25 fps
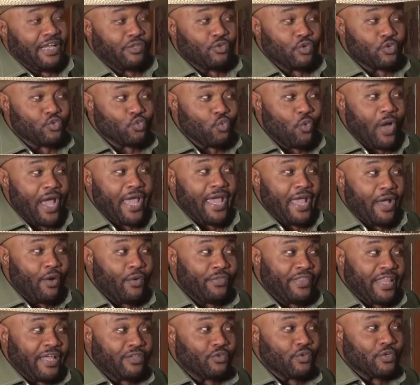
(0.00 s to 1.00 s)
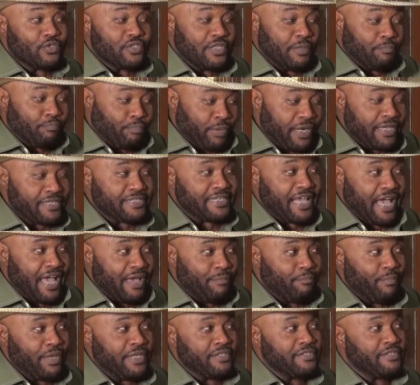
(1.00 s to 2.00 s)
that was the place I
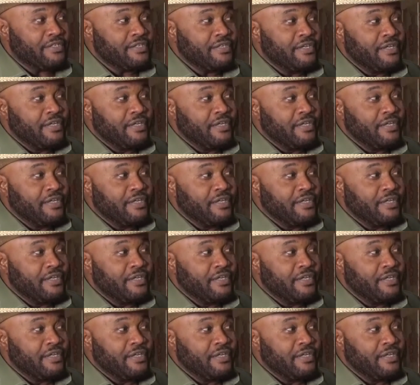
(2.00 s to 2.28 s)
met